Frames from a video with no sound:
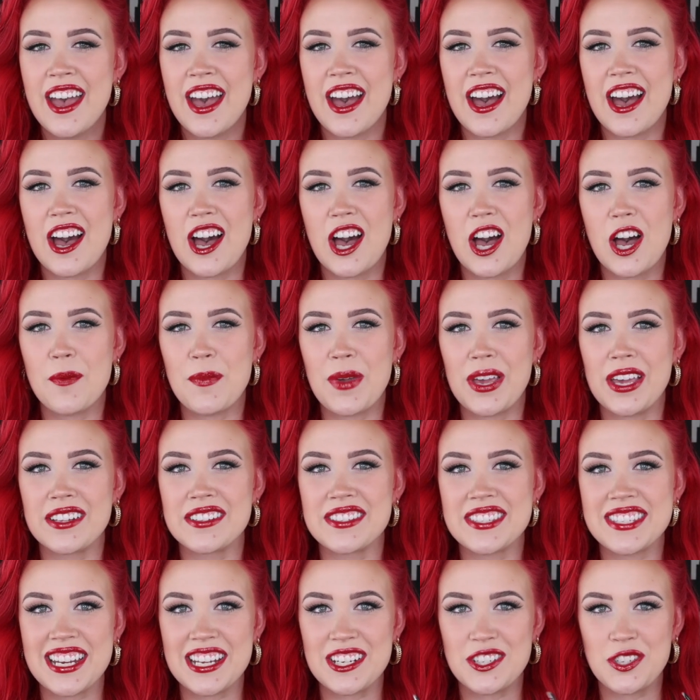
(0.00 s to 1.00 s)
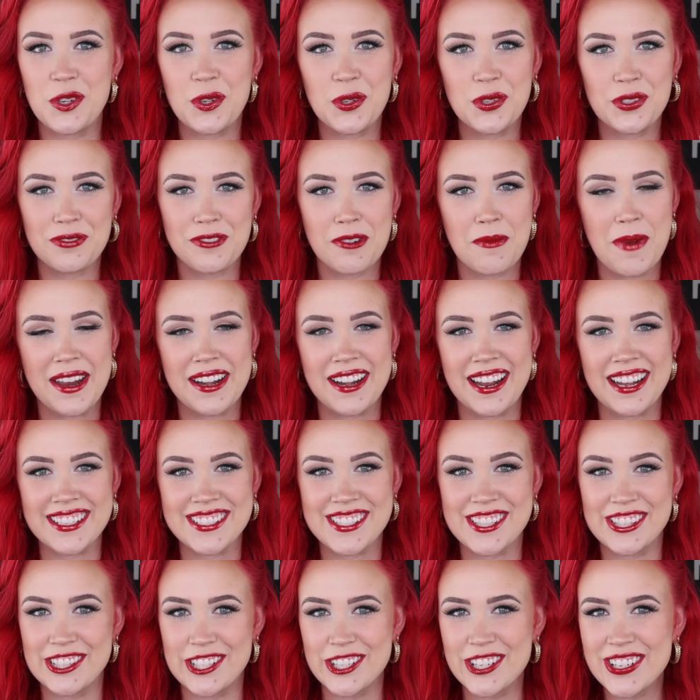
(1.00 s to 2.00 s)
And stay tuned for my
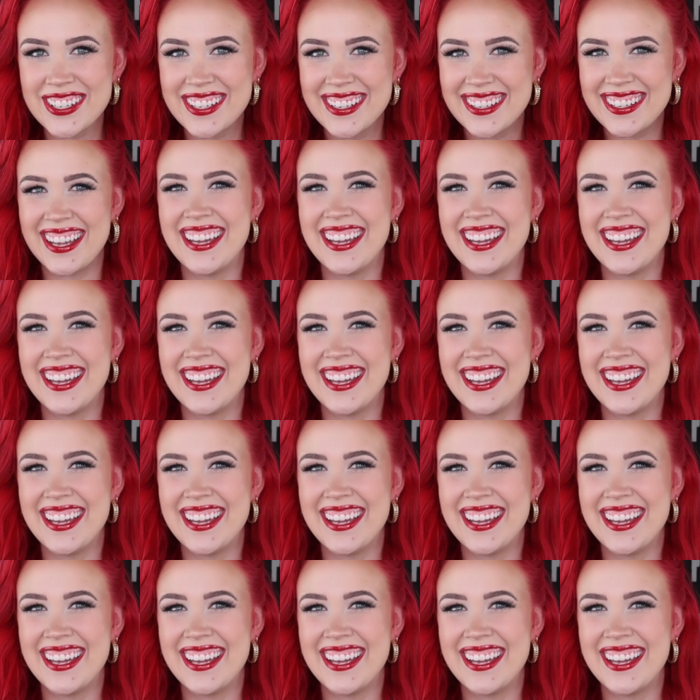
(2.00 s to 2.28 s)
next look.